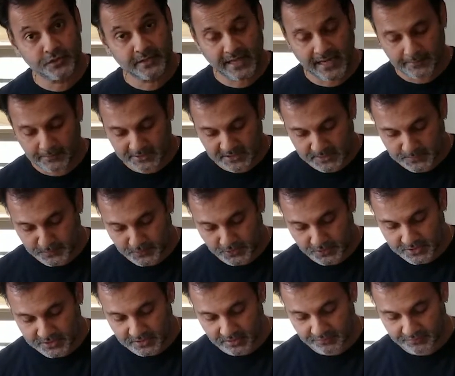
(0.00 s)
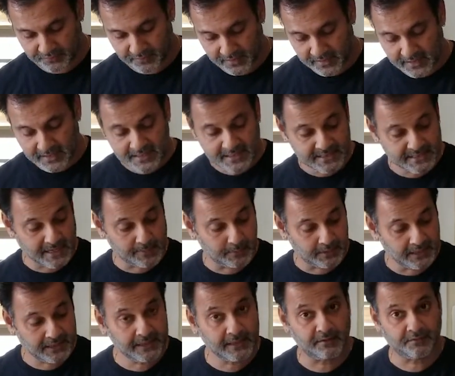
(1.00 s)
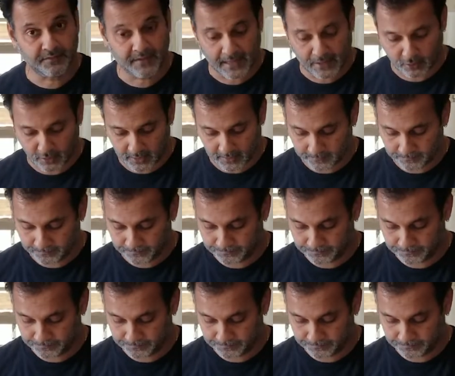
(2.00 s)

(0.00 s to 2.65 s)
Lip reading: tablespoons of semolina flour